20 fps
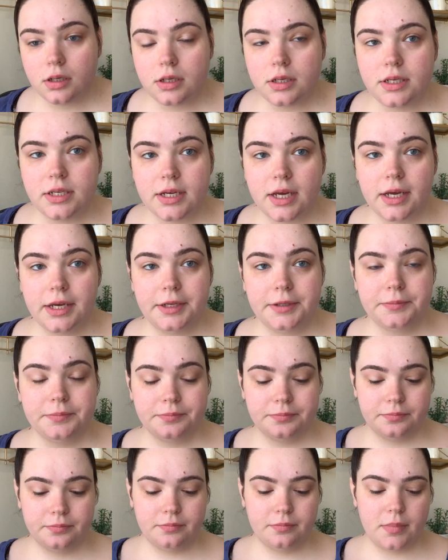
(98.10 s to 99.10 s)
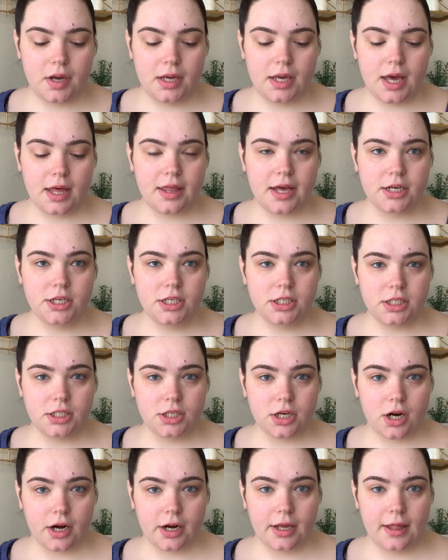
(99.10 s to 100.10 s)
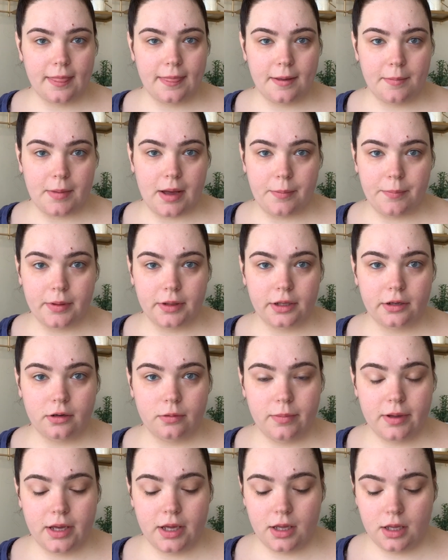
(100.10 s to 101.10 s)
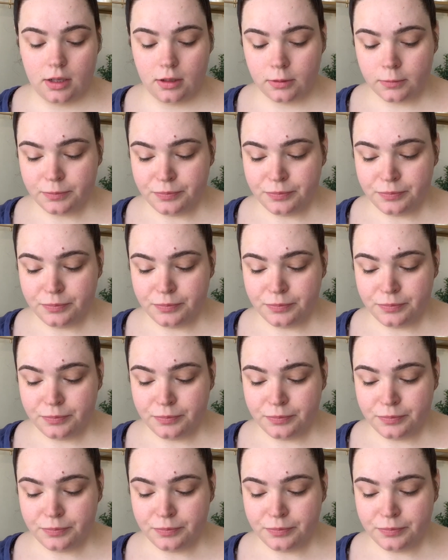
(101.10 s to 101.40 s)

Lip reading: done. But yeah, that just darkened them up a little bit.